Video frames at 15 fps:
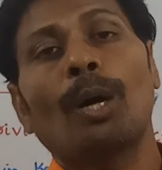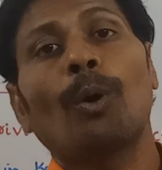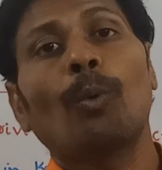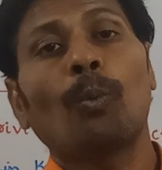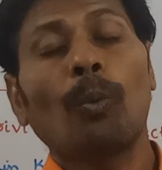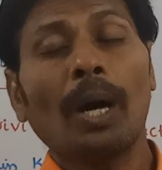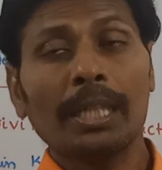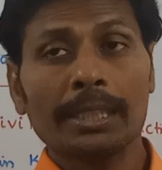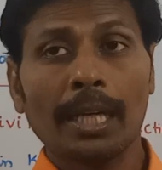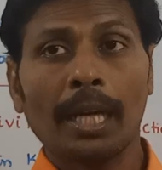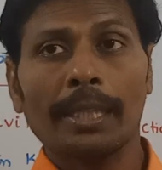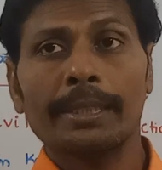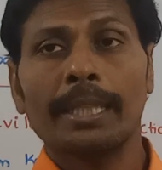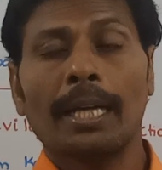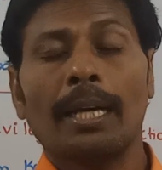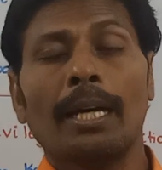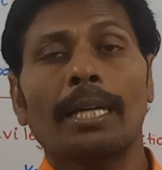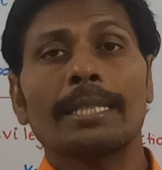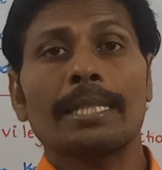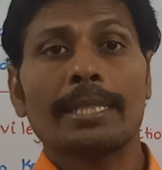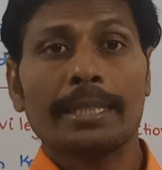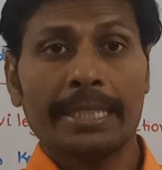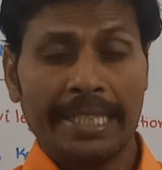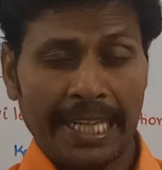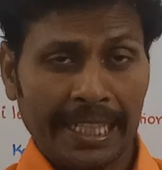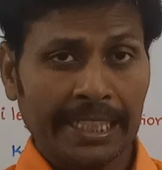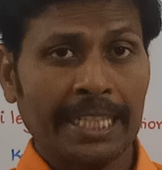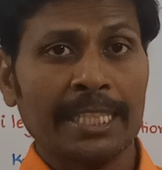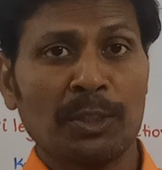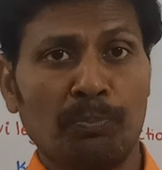what are the
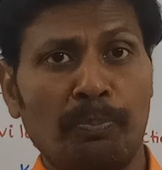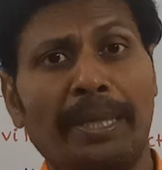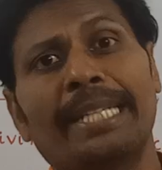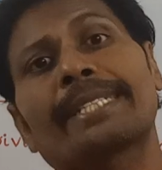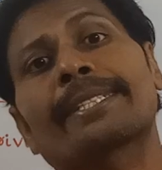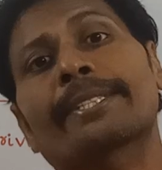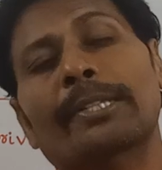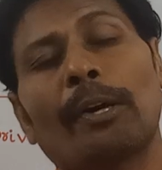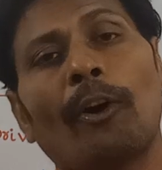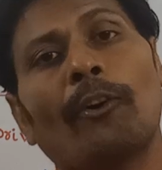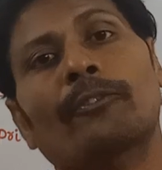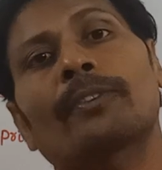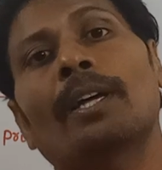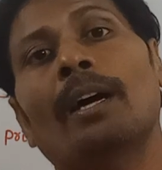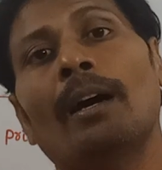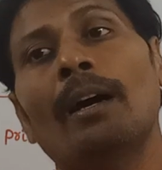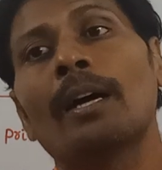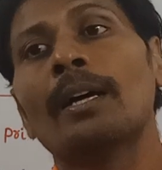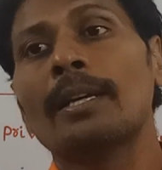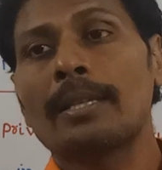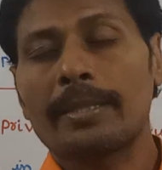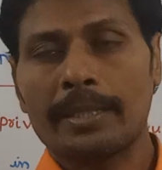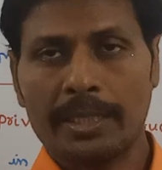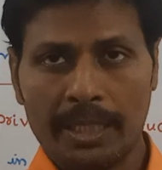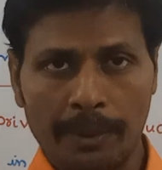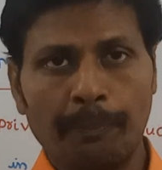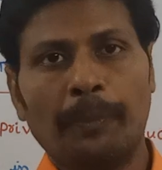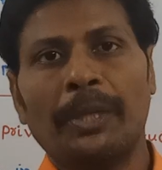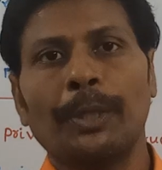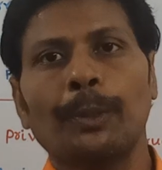status bits of the
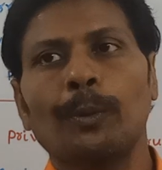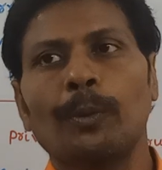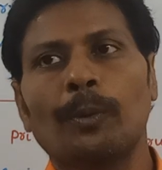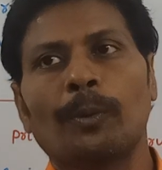CPU.